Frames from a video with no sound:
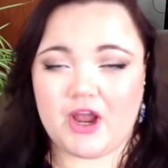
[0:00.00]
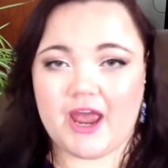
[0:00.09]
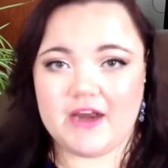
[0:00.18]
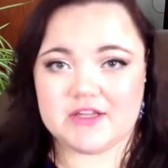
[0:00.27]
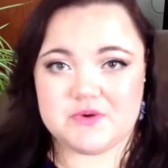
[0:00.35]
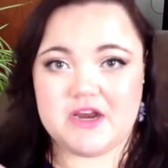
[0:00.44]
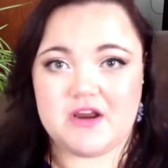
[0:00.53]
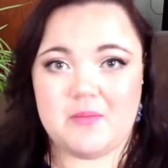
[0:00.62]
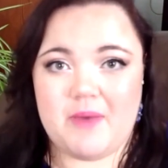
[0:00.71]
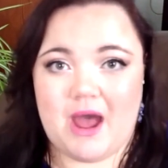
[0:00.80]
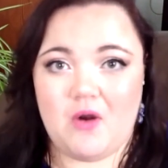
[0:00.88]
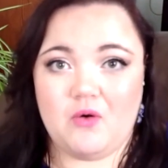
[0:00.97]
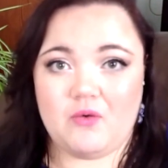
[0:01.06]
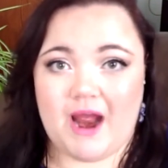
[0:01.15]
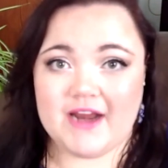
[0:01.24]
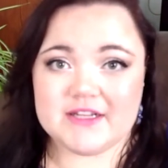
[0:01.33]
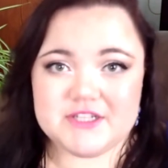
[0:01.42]
And it's written about
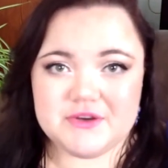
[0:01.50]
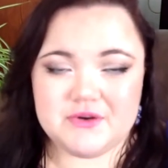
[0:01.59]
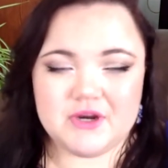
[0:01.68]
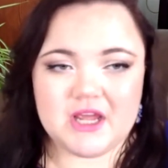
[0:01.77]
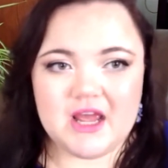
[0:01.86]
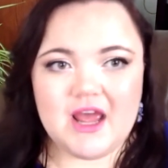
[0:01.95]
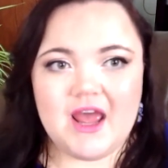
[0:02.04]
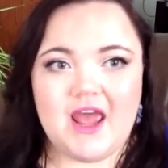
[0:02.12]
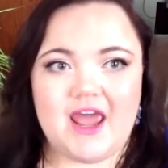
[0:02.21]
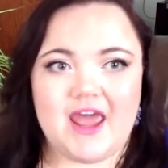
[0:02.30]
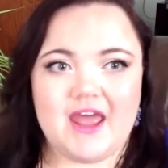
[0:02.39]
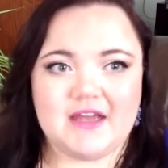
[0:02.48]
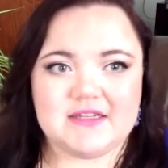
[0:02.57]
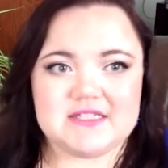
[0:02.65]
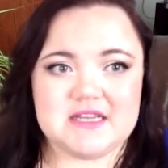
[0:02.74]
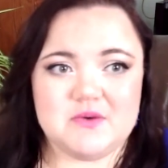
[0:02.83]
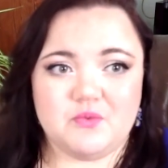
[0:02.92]
gratitude and
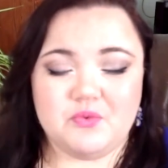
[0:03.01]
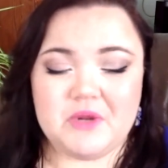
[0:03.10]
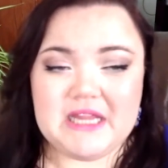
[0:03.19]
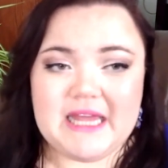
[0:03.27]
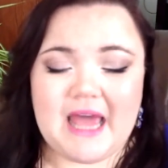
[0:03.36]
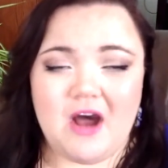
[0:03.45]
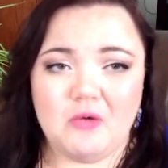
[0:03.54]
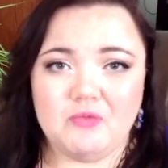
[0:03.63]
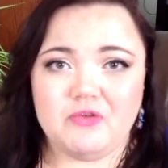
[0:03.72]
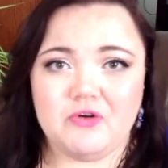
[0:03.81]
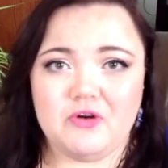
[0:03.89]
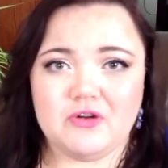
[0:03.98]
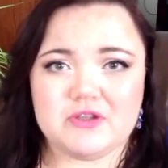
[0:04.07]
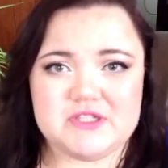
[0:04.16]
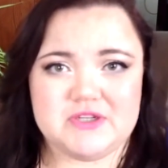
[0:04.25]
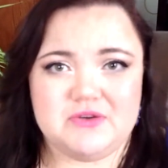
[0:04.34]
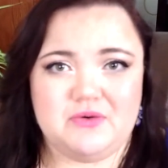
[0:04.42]
really helpful
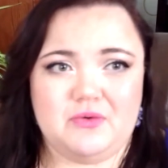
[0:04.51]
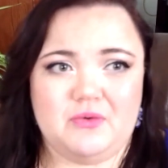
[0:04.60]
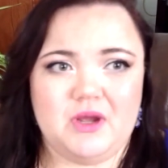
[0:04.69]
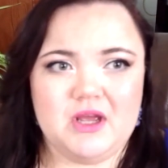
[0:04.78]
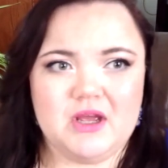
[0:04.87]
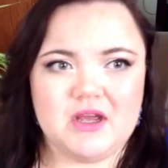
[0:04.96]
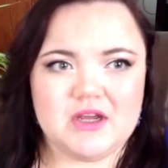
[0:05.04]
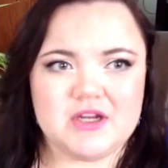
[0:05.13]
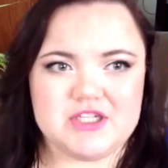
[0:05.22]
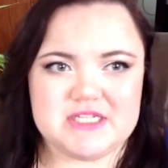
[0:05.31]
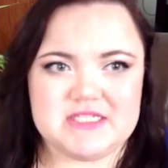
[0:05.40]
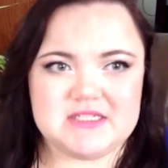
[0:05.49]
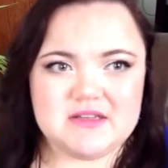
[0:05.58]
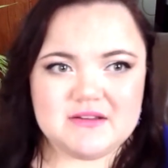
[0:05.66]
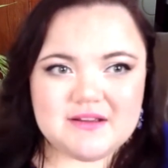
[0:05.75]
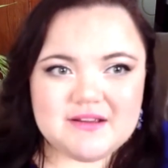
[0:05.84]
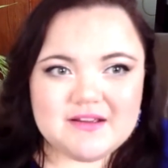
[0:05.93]
to just
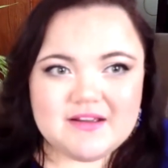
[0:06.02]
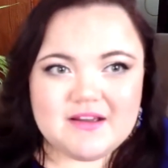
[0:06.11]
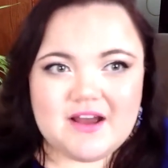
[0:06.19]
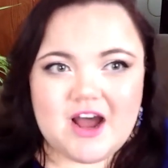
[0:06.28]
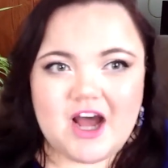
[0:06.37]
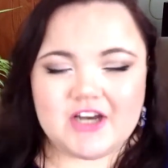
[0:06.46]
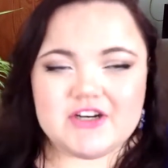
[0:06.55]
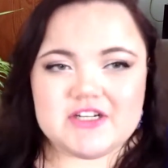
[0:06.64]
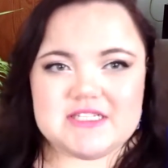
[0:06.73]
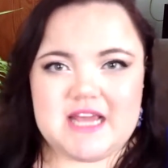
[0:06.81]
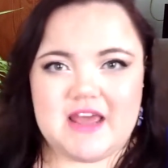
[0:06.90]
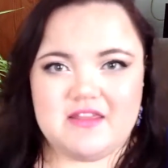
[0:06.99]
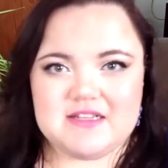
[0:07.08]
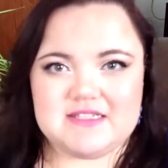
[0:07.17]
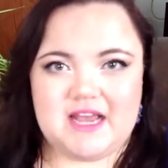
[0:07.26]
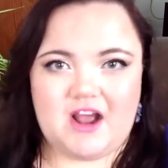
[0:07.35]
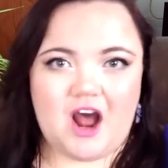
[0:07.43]
understand the
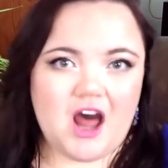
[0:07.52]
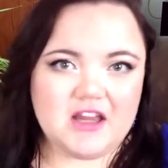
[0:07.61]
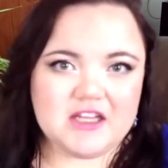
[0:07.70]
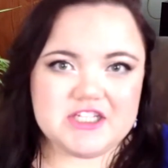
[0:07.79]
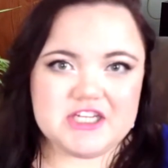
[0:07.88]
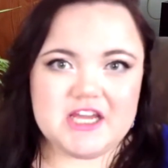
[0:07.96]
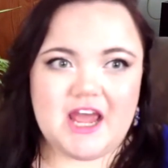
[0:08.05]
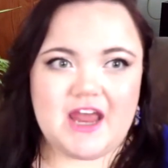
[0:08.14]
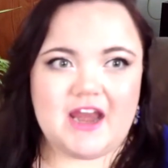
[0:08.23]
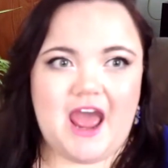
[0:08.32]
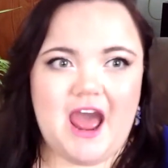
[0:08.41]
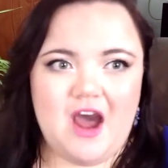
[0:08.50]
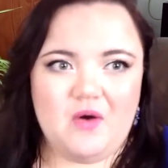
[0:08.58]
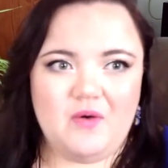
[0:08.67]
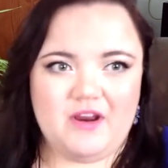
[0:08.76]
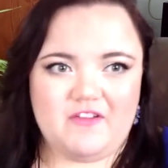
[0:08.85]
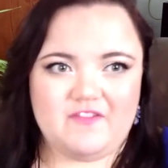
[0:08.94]
psychology and how it
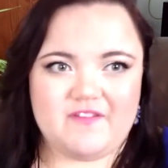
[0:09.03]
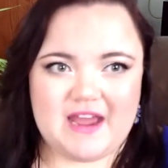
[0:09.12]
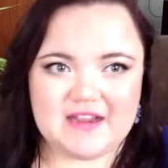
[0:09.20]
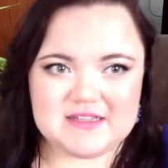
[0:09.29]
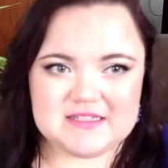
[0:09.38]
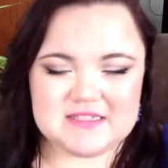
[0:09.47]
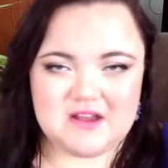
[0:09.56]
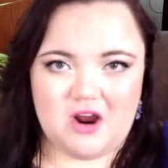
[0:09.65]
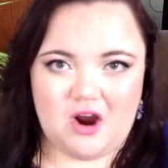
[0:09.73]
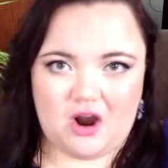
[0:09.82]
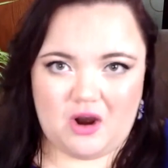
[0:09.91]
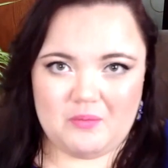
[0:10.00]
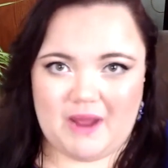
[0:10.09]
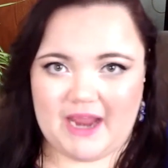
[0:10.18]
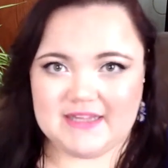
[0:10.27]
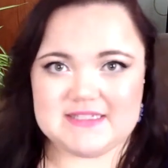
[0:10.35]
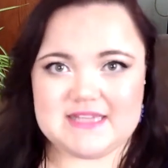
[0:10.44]
affects our
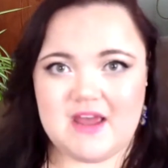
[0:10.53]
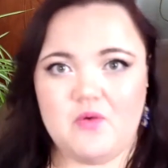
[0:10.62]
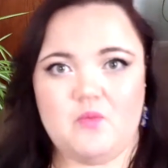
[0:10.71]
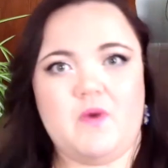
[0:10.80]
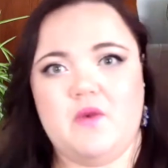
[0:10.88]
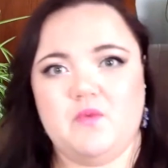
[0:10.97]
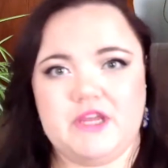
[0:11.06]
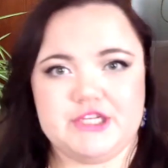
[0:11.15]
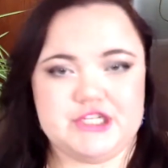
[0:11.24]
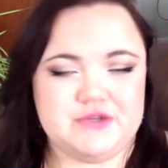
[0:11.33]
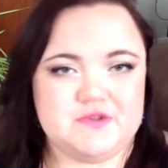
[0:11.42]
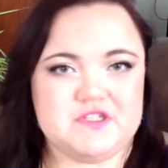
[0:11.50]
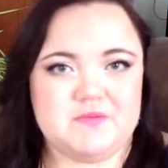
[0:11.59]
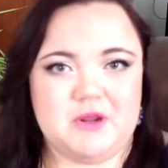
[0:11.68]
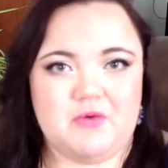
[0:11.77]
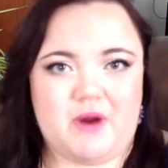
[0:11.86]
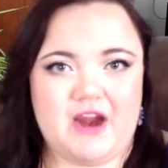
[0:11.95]
mindset when we choose to be
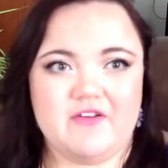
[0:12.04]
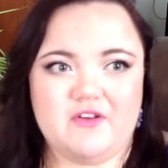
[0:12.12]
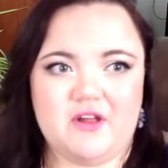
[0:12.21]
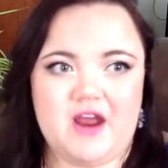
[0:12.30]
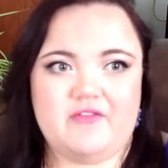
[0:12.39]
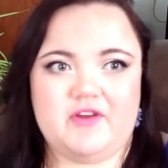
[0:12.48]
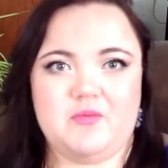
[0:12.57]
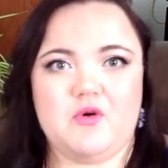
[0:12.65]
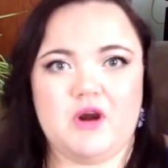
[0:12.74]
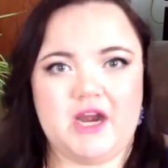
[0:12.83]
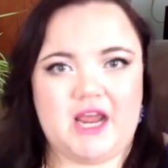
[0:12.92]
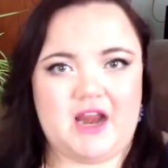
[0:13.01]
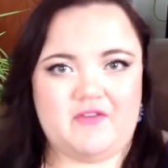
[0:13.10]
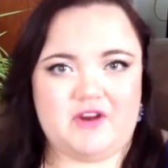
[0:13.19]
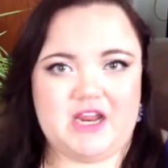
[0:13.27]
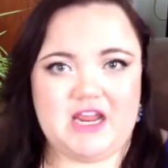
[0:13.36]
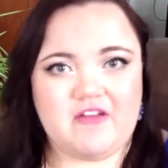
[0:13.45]
grateful every morning and every
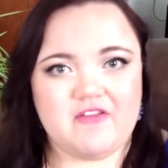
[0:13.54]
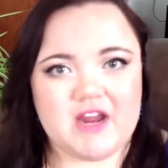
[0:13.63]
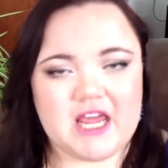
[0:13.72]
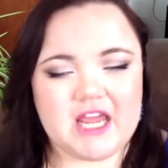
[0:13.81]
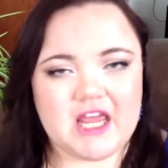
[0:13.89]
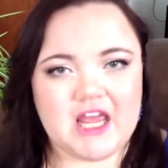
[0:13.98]
evening